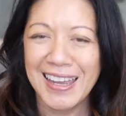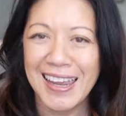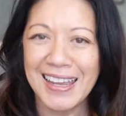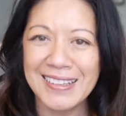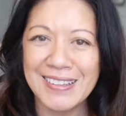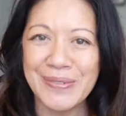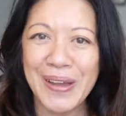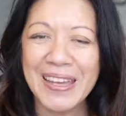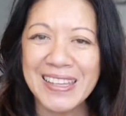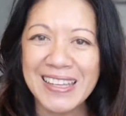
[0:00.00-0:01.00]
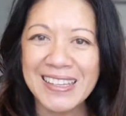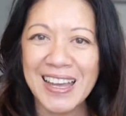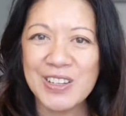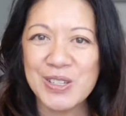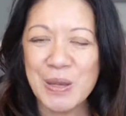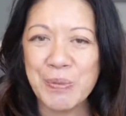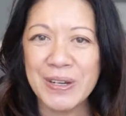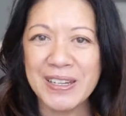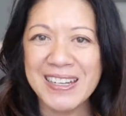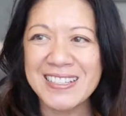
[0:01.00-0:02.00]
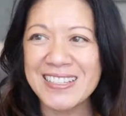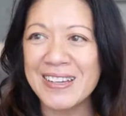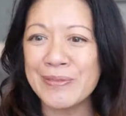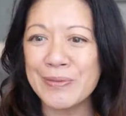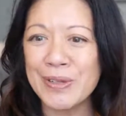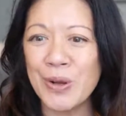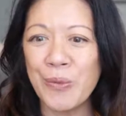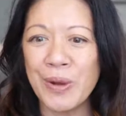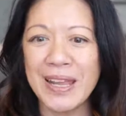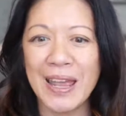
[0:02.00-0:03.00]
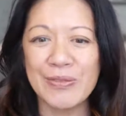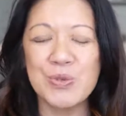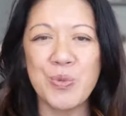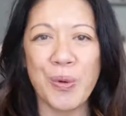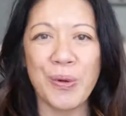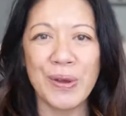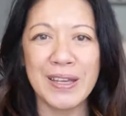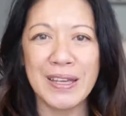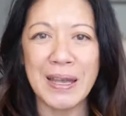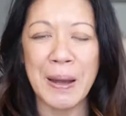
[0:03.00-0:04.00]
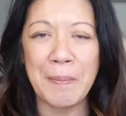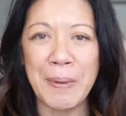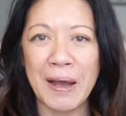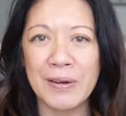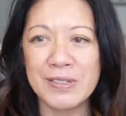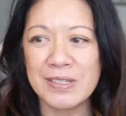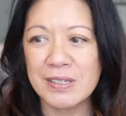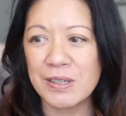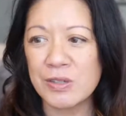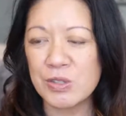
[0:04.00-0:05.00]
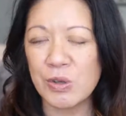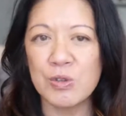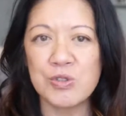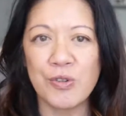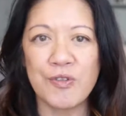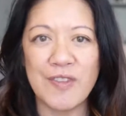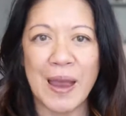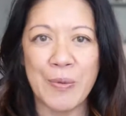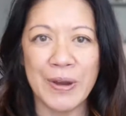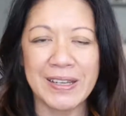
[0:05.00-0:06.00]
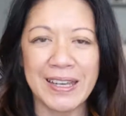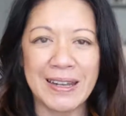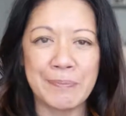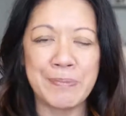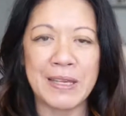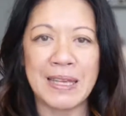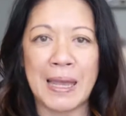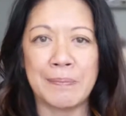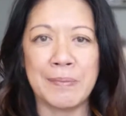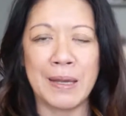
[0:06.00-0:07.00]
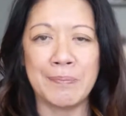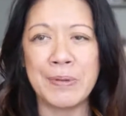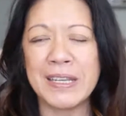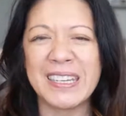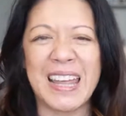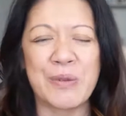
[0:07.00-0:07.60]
And the way that they actually put it is, we don't want to have to worry about the social fabric and it being putting it at